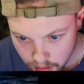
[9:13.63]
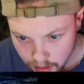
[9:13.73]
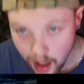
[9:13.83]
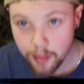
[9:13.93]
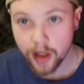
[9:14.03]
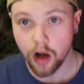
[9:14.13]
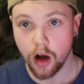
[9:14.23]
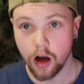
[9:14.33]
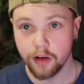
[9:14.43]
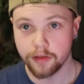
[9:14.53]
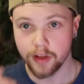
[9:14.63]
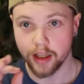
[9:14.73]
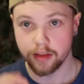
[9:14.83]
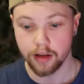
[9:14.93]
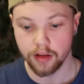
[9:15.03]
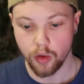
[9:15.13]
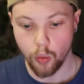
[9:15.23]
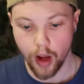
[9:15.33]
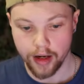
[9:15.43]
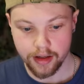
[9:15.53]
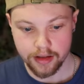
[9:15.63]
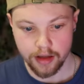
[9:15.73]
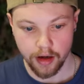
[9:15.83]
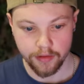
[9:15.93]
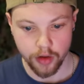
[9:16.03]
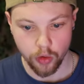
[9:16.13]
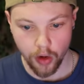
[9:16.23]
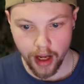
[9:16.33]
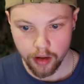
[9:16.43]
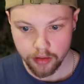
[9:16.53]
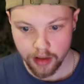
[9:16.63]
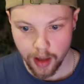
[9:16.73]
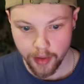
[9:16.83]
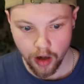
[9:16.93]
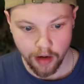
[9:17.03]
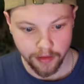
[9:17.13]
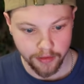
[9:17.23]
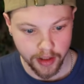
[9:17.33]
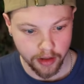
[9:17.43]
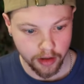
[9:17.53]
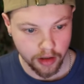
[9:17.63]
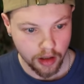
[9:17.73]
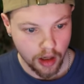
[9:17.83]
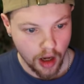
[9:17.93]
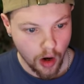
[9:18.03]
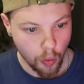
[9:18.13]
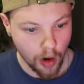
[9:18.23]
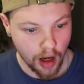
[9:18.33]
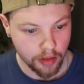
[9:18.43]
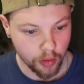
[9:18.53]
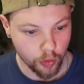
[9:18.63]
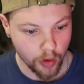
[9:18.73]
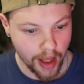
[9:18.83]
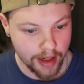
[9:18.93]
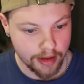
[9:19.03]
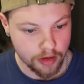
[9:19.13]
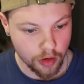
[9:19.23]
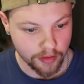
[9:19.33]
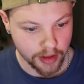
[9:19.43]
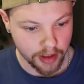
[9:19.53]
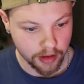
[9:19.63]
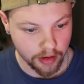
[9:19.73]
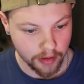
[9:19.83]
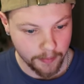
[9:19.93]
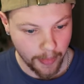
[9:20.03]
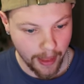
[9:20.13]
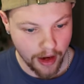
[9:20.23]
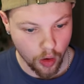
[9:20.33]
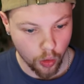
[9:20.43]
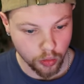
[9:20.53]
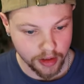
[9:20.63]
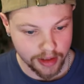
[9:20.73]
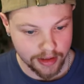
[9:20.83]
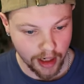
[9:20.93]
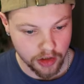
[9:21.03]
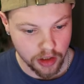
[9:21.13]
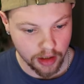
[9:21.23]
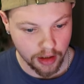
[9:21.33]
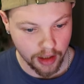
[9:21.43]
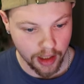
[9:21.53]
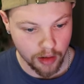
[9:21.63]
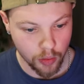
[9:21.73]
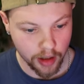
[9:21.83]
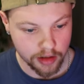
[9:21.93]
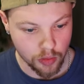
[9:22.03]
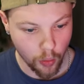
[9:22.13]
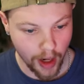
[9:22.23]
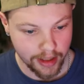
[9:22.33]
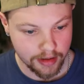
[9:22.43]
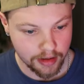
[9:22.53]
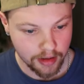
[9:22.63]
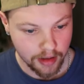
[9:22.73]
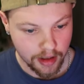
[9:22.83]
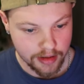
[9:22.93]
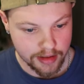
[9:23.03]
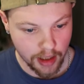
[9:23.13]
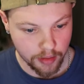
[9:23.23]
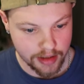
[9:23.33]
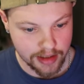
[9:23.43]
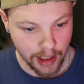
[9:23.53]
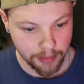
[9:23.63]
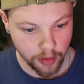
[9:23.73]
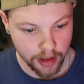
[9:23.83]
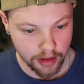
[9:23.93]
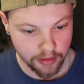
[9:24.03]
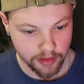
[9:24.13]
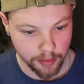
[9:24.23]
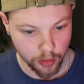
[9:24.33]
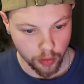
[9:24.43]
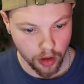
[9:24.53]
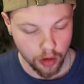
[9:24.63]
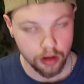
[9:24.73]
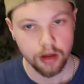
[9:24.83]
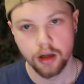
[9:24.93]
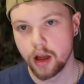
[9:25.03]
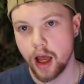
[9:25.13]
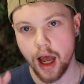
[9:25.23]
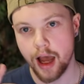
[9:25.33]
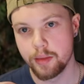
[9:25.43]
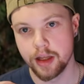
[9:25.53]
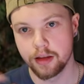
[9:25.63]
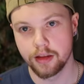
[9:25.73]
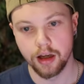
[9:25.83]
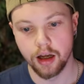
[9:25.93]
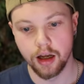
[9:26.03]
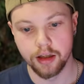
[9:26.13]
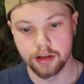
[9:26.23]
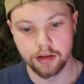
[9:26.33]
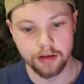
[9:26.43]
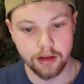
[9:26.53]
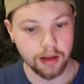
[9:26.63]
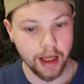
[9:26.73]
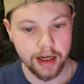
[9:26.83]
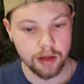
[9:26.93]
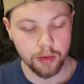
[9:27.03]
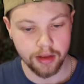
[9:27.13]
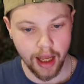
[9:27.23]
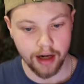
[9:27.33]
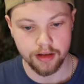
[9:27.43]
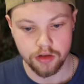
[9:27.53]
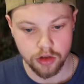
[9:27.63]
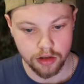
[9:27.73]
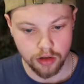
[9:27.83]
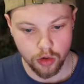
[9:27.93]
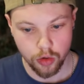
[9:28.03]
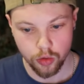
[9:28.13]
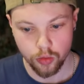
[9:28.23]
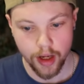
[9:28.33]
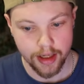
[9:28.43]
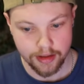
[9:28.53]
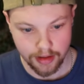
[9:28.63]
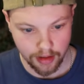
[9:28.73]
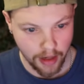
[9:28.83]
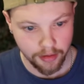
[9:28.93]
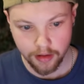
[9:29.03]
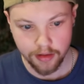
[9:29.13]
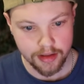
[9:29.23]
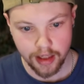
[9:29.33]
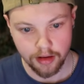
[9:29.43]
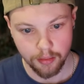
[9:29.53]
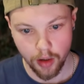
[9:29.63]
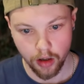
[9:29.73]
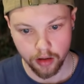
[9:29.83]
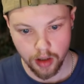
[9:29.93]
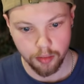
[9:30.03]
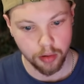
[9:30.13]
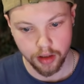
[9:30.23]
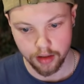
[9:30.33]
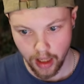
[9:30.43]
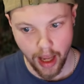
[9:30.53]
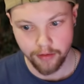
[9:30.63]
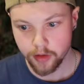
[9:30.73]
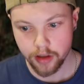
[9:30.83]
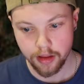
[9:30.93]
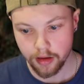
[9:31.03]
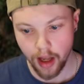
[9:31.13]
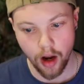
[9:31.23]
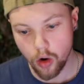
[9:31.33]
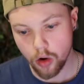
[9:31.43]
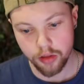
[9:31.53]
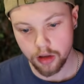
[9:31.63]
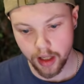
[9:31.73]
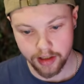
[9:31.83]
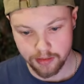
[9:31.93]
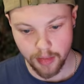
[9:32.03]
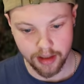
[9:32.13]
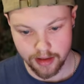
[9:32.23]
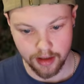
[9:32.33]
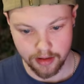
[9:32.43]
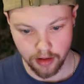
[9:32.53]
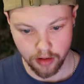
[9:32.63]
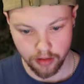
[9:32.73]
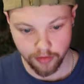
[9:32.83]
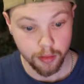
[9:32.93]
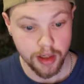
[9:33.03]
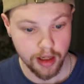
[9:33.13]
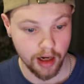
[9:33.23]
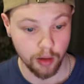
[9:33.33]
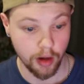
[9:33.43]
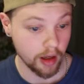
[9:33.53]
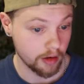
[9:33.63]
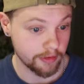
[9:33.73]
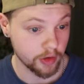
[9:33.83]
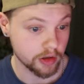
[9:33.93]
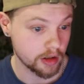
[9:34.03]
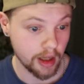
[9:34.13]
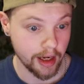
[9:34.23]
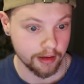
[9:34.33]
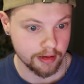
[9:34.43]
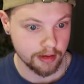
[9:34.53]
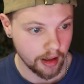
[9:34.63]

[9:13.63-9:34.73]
coming off, like the wetness of the ground coming off of here, while the red is over here and only touching in where it's wet. See how it's separating from the road? I mean, the lighting with that is just crazy. I think this hit the mark completely. All the lights make sense here. For me, anyway, on first glance.